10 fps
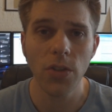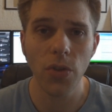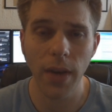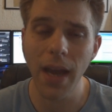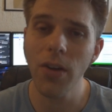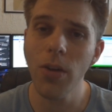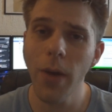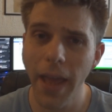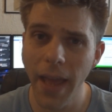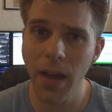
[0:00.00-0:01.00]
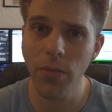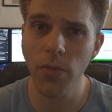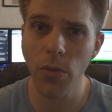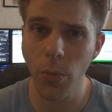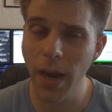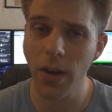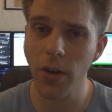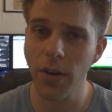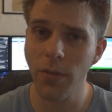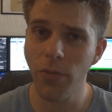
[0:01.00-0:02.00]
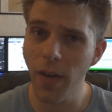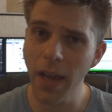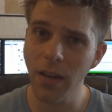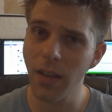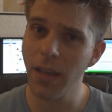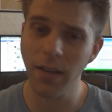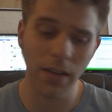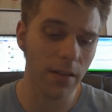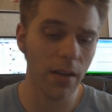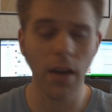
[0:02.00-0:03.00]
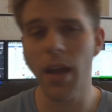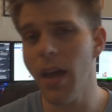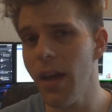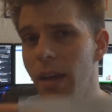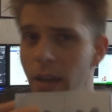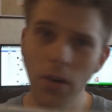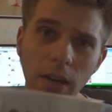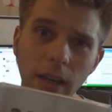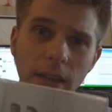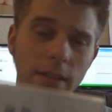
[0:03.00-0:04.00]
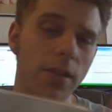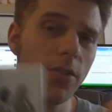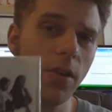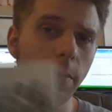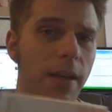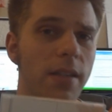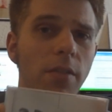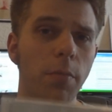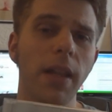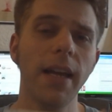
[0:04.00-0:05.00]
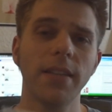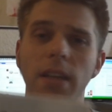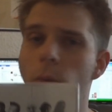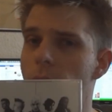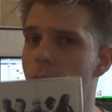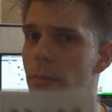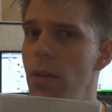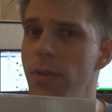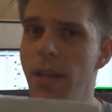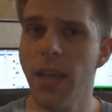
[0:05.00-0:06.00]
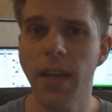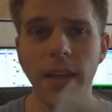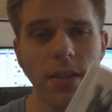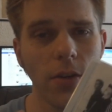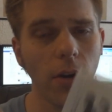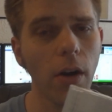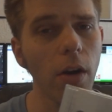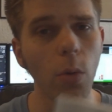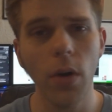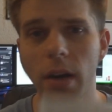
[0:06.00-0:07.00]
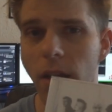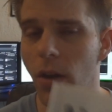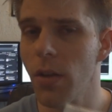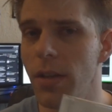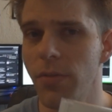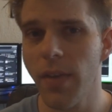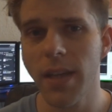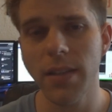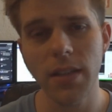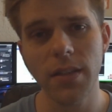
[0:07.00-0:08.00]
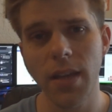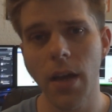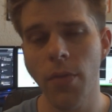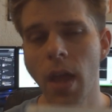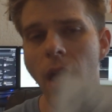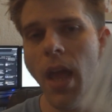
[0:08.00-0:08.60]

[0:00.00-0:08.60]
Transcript: So now you have the record, and finally, dun-da-da-da, here it is. Here's our piece of plastic with our music in it and our artwork and all this fancy stuff,